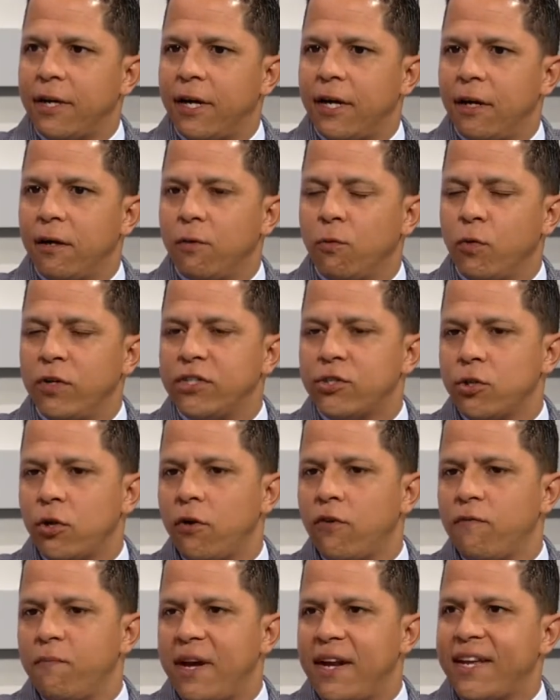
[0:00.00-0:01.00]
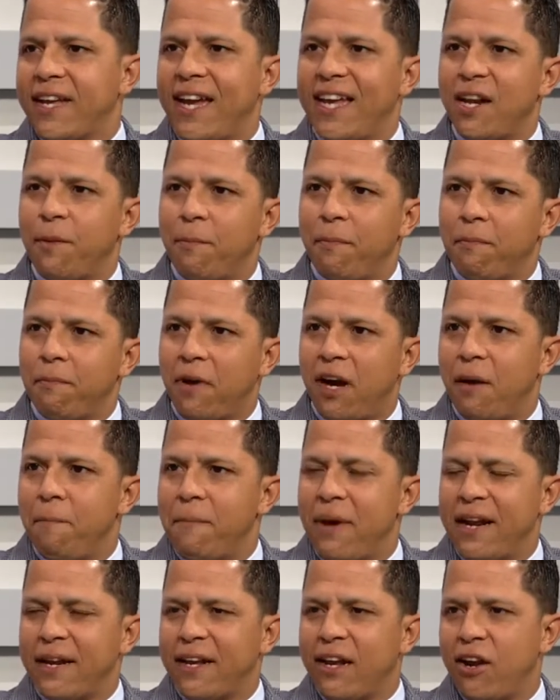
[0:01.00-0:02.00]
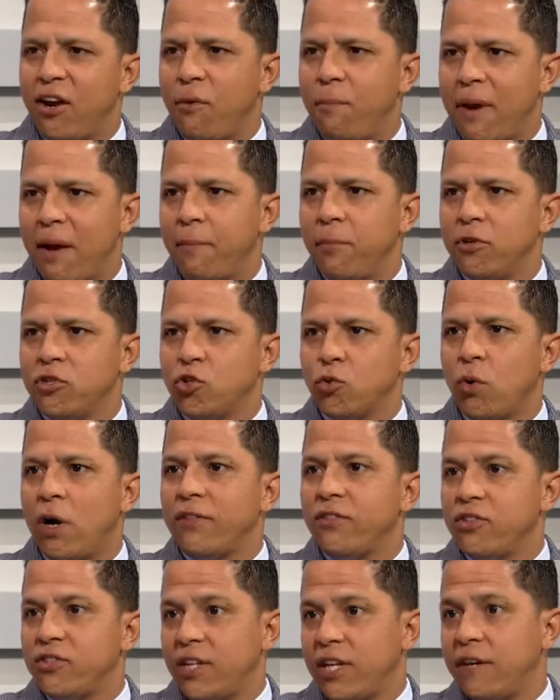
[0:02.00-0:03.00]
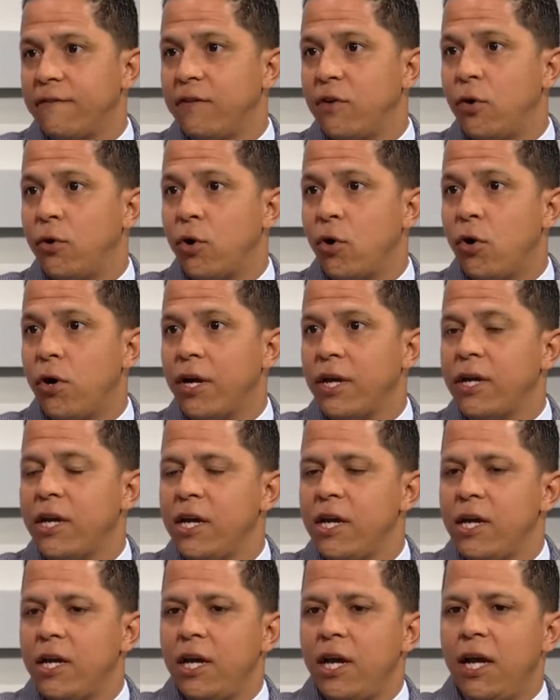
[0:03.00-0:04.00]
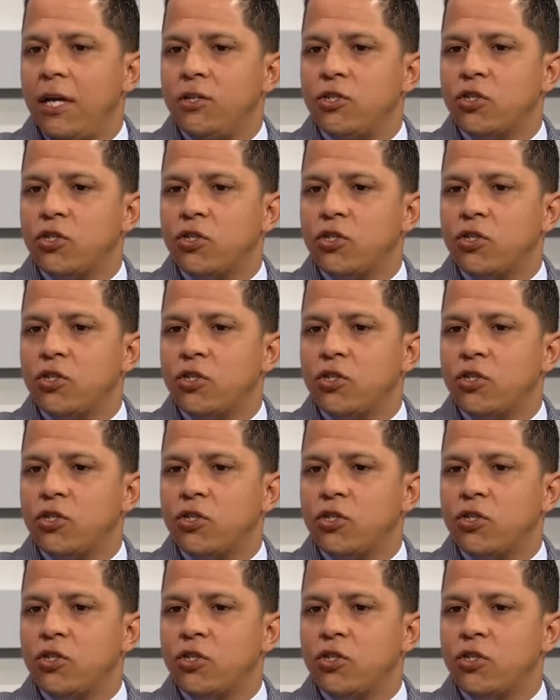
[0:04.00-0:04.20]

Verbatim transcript: Uh, we serve Medicaid and uh, Medicare members throughout the state of Illinois, and